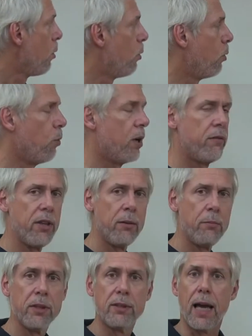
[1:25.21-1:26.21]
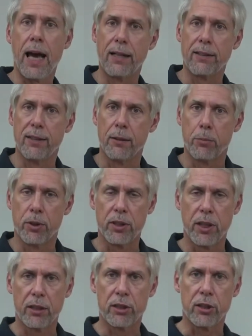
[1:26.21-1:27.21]
Well, one of them is asset
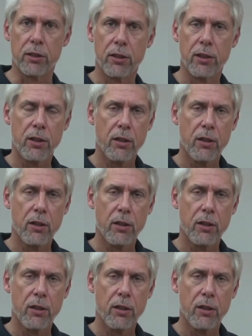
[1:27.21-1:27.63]
protection.